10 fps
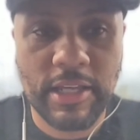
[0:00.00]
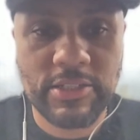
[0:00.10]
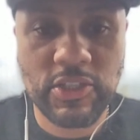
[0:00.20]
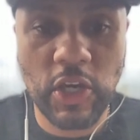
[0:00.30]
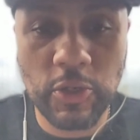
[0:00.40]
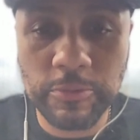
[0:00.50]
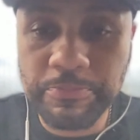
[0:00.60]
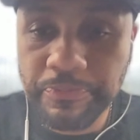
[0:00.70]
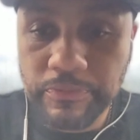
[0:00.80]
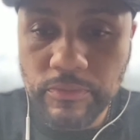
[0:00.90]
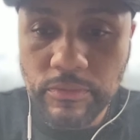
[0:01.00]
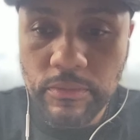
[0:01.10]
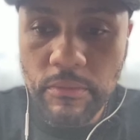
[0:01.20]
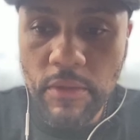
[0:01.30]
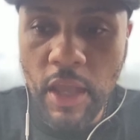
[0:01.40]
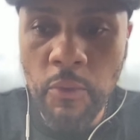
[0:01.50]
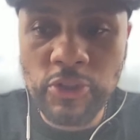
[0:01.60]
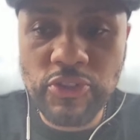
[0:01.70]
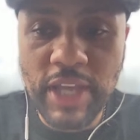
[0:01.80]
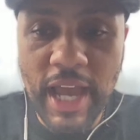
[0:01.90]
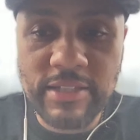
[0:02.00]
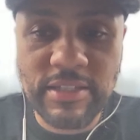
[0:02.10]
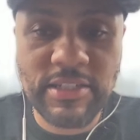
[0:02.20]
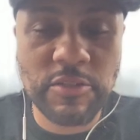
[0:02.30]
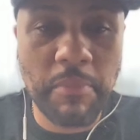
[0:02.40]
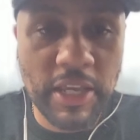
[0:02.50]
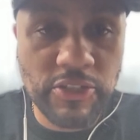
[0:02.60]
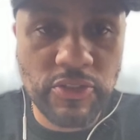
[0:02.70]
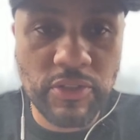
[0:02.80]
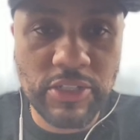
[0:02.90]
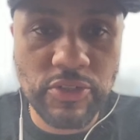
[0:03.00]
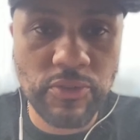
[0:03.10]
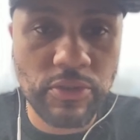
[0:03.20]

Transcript: So I want you guys to just make sure that you,